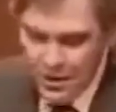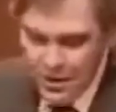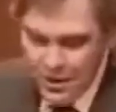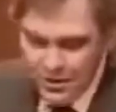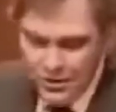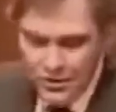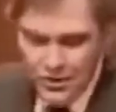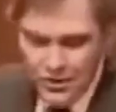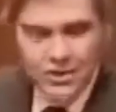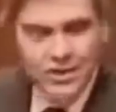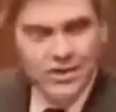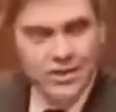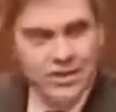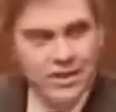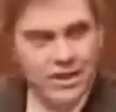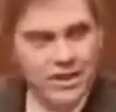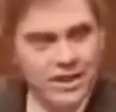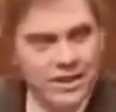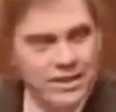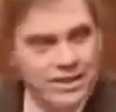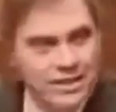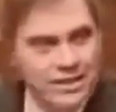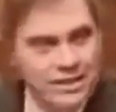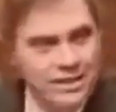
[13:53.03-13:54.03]
The question is
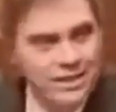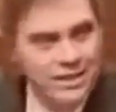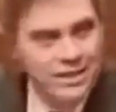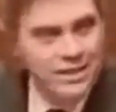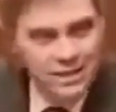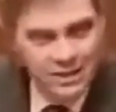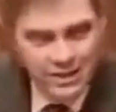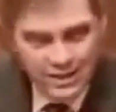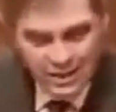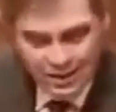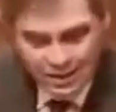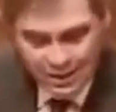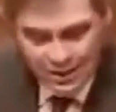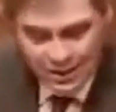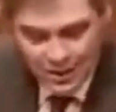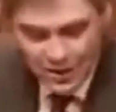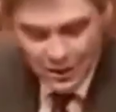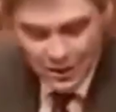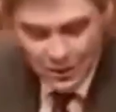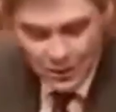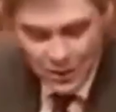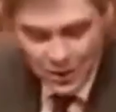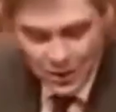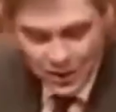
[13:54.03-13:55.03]
this:
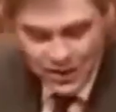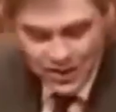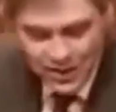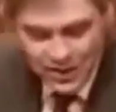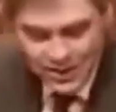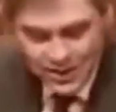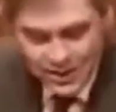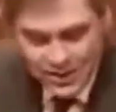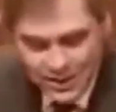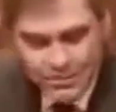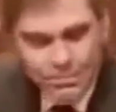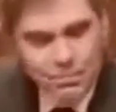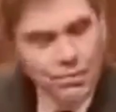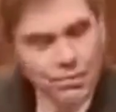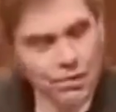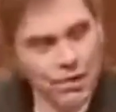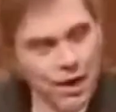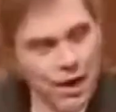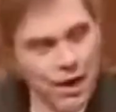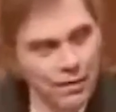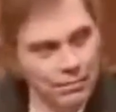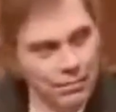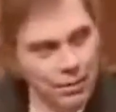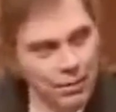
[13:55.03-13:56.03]
what is the
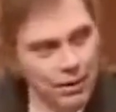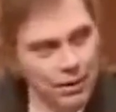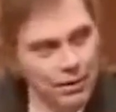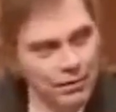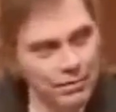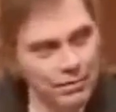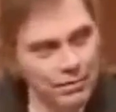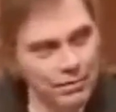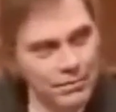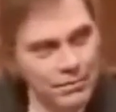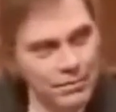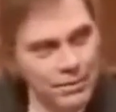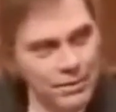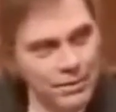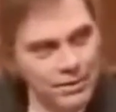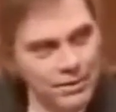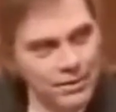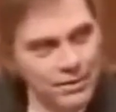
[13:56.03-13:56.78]
problem